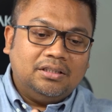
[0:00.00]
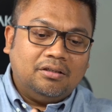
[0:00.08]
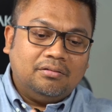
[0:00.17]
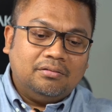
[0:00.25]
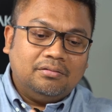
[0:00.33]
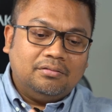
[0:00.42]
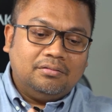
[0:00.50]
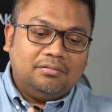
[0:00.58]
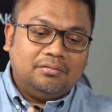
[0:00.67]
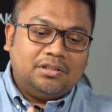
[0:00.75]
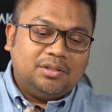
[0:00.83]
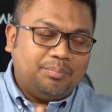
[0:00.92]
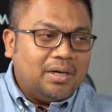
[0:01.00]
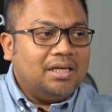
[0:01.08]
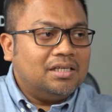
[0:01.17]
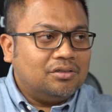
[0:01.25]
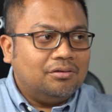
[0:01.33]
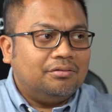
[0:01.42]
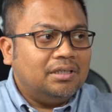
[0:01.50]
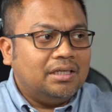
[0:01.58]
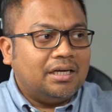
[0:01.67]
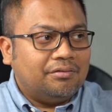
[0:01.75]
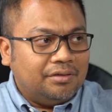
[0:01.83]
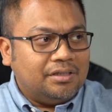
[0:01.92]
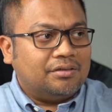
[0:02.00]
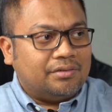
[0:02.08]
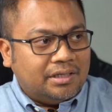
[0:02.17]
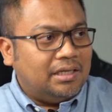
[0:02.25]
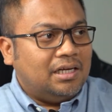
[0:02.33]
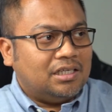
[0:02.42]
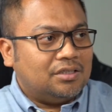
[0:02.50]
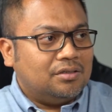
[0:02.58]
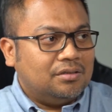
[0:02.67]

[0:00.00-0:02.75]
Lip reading: out Spain is not really at risk, right, Alex?